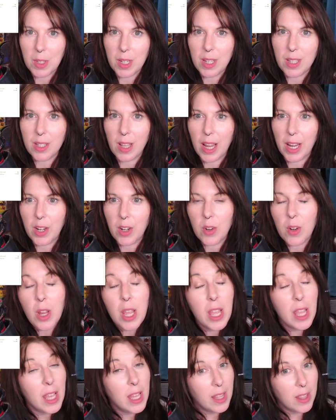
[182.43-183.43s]
designer.
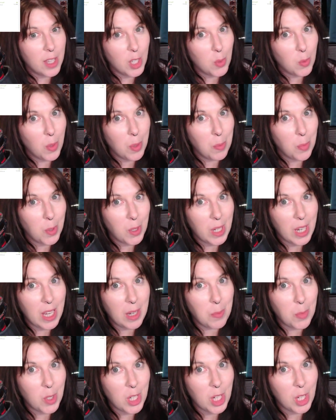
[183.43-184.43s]
This one
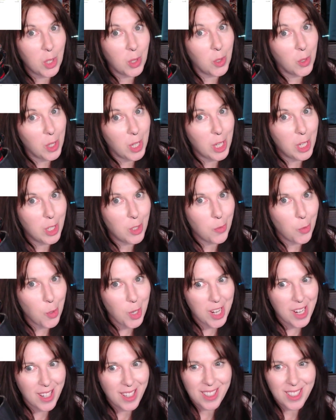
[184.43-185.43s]
in particular is free.